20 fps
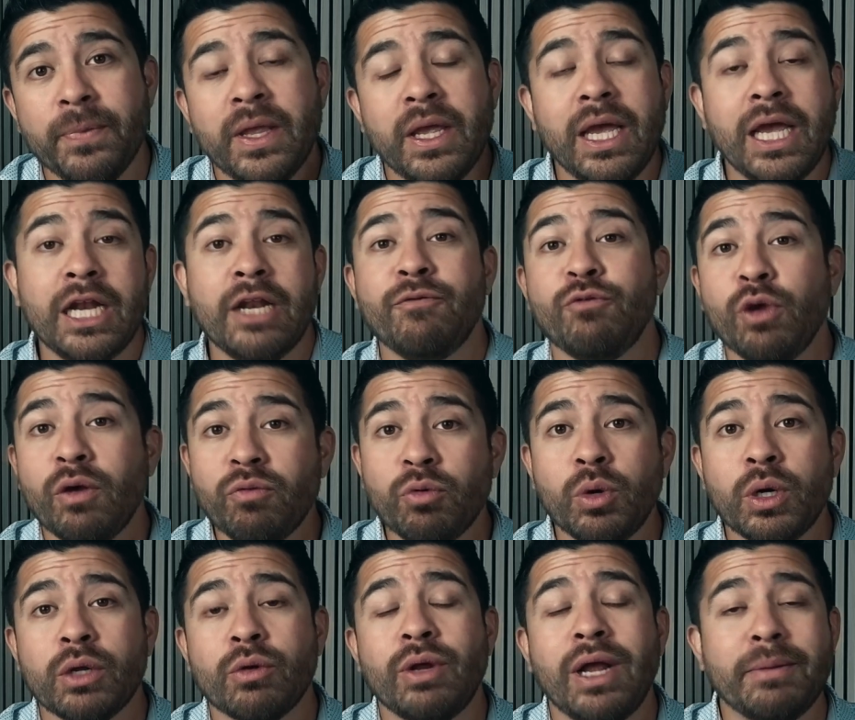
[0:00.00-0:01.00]
And if you ever want to
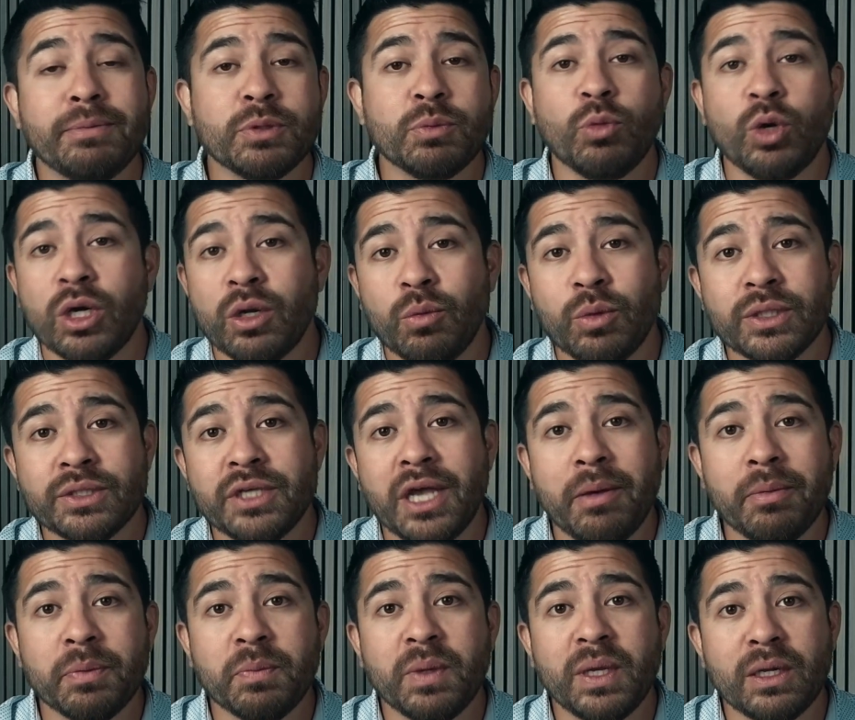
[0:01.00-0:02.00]
grab some one-on-one time with
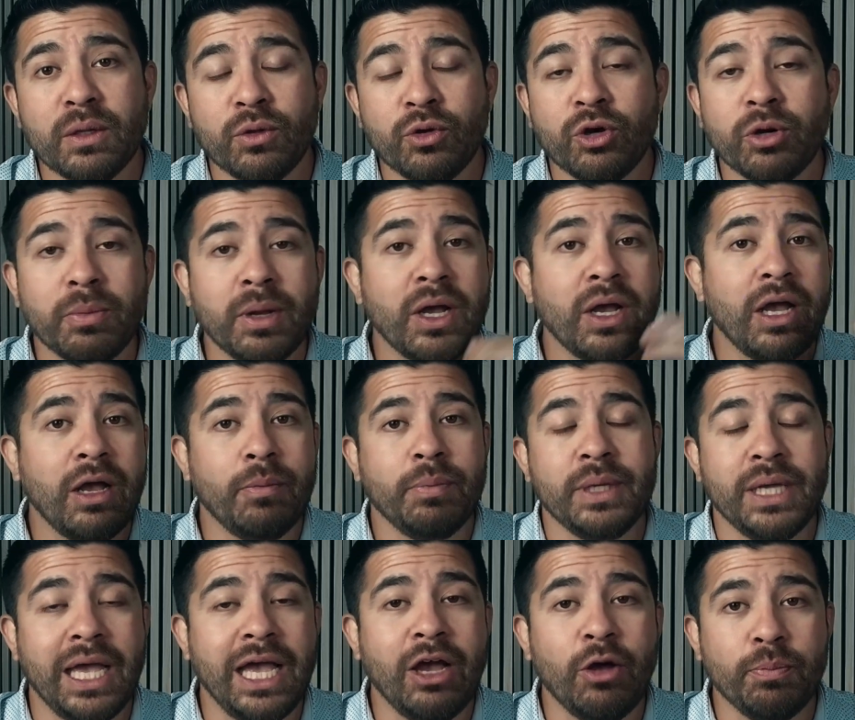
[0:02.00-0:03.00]
me to learn about how
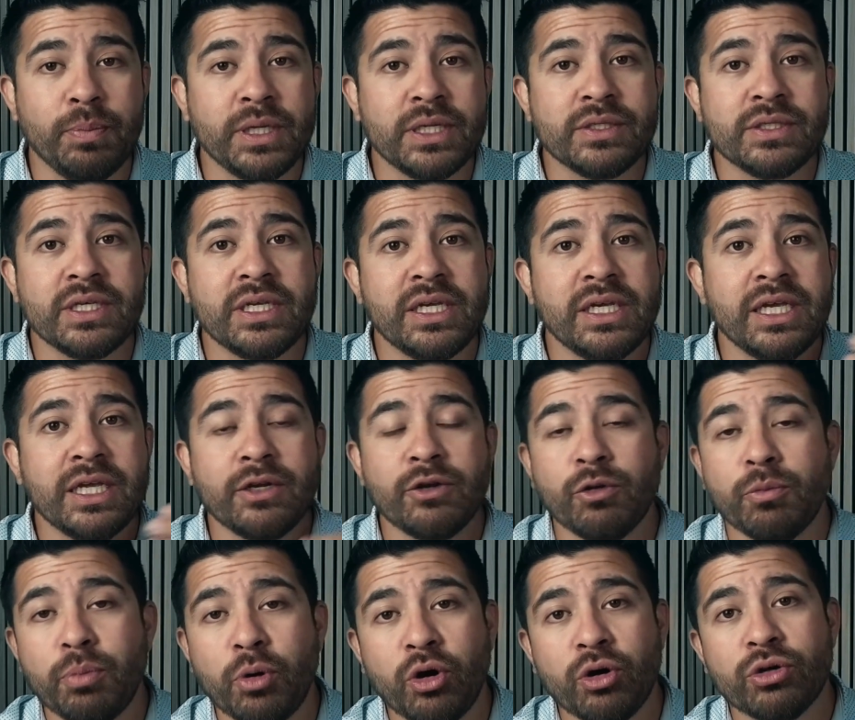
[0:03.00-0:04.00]
L P T and your
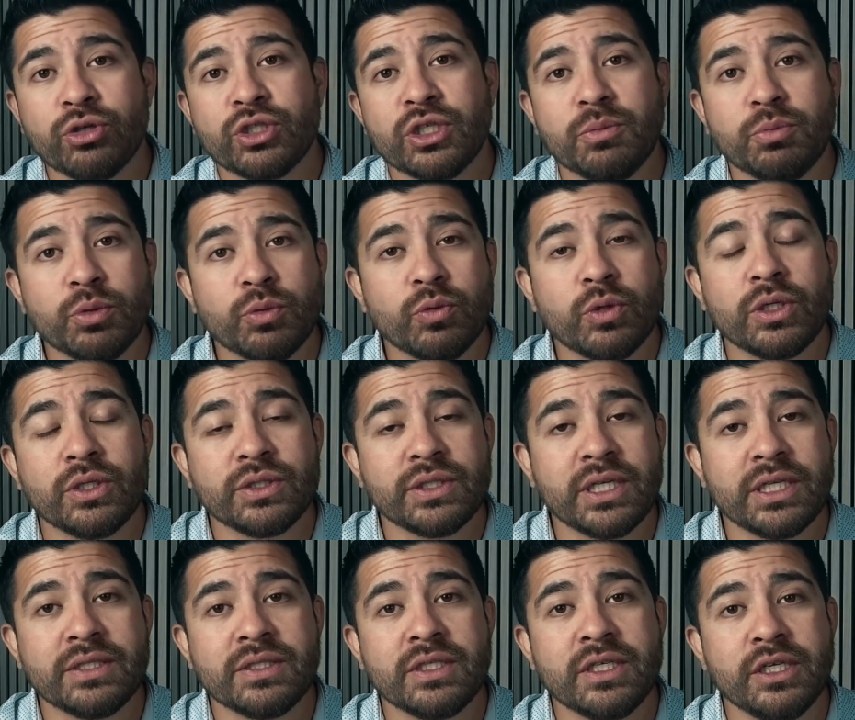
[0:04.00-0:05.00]
partnership with real estate
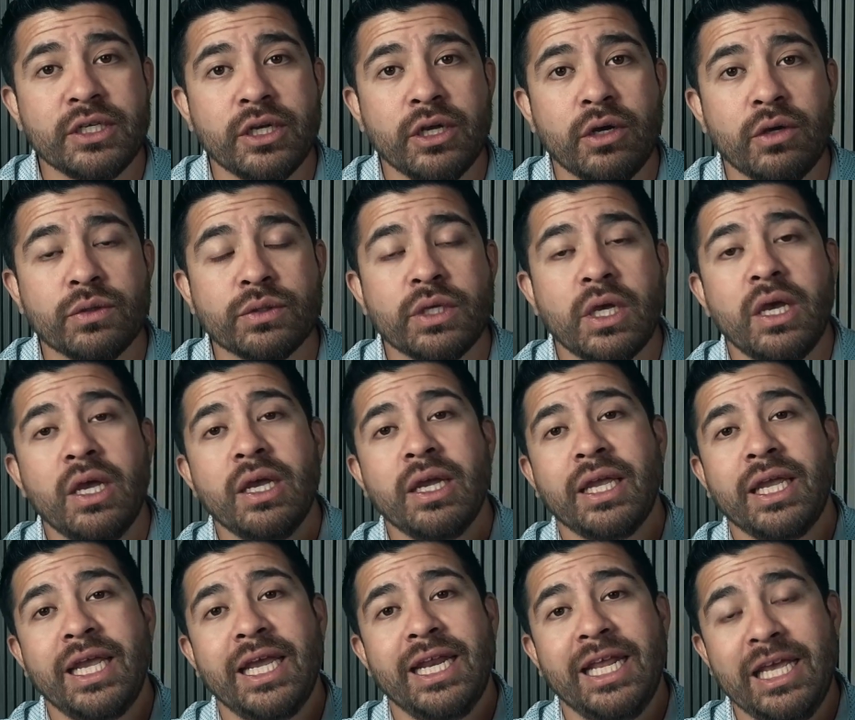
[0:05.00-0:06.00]
C E Os
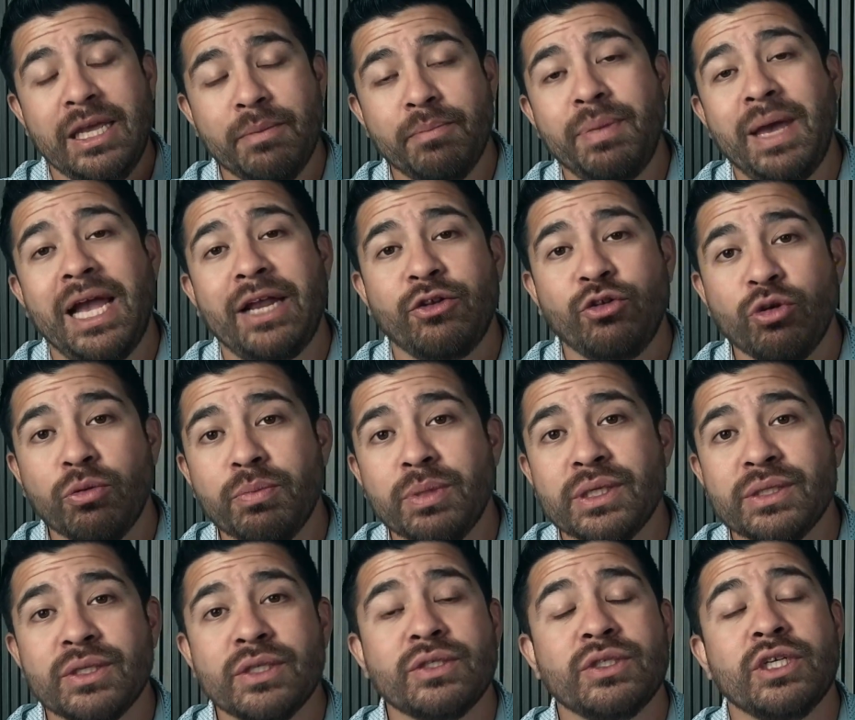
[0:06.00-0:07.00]
can impact your
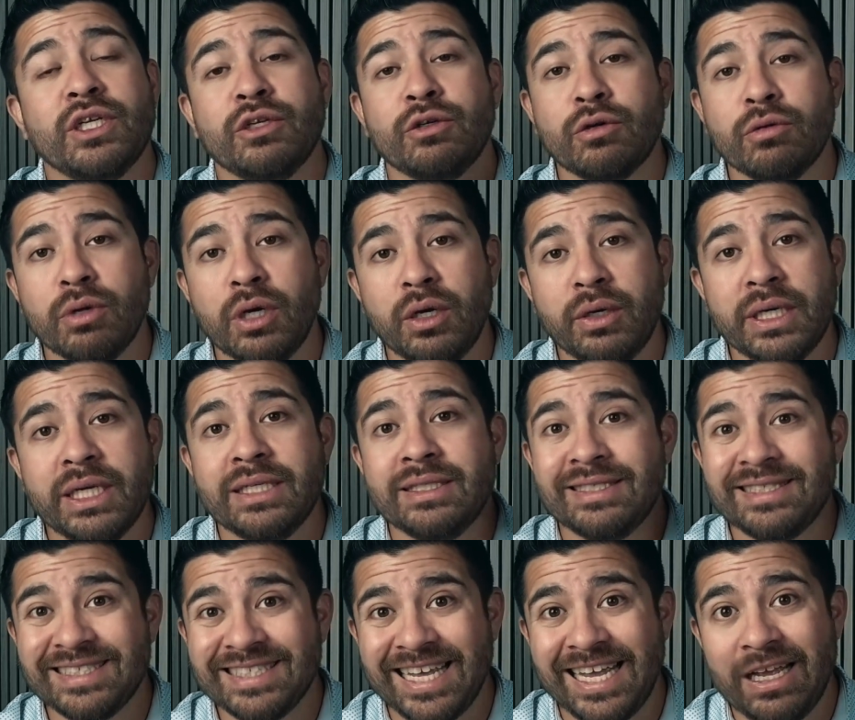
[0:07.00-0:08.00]
business and grow it and
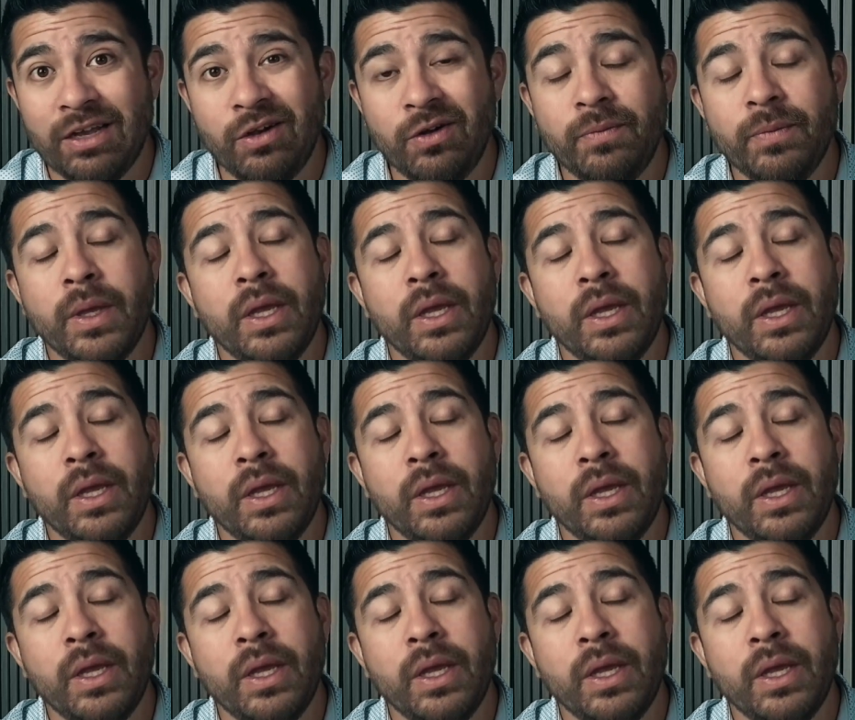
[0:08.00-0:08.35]
scale,